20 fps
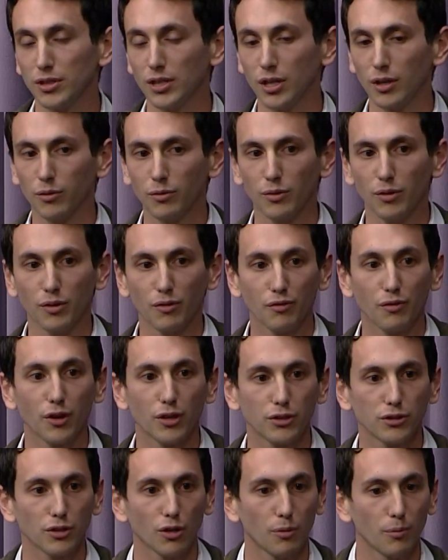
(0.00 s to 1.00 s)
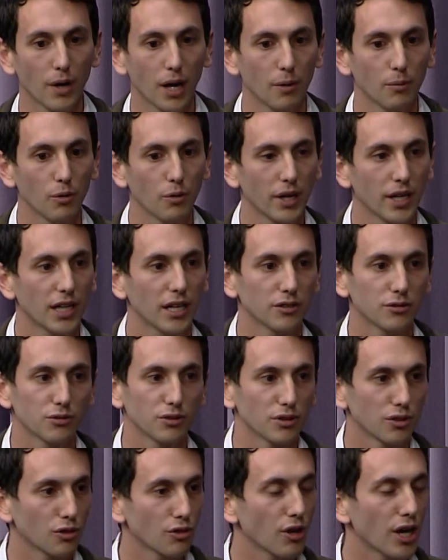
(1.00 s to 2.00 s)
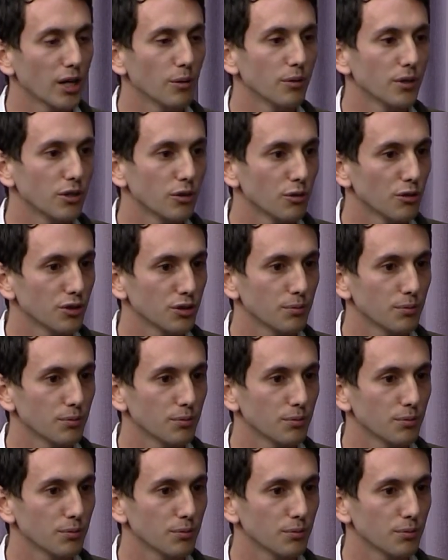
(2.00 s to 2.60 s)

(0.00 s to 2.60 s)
you know, the first Obama White House was an incredibly cool